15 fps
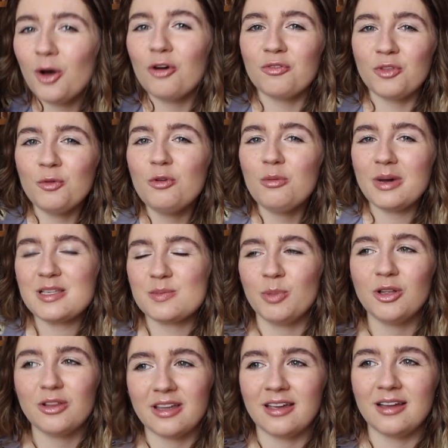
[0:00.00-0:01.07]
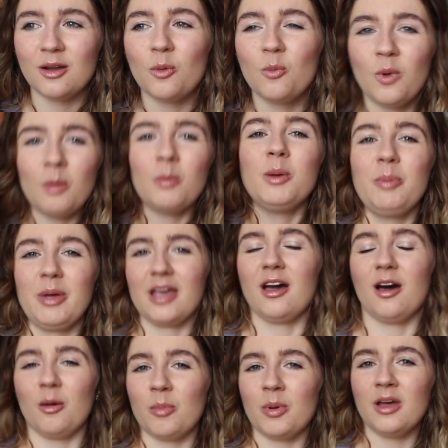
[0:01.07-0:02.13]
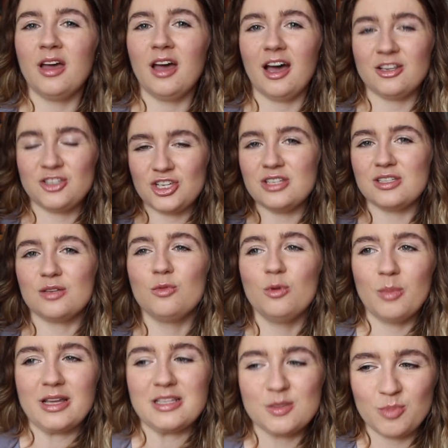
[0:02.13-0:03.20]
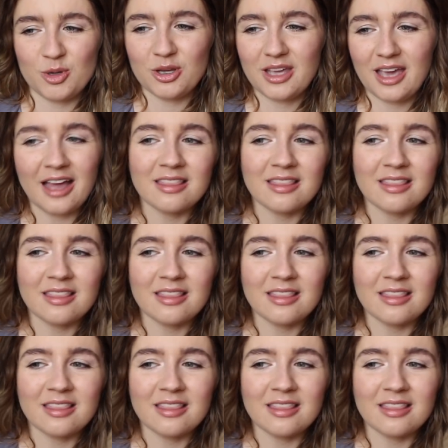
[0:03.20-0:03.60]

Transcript: of the romance plotline when we pick up a cheesy romance book,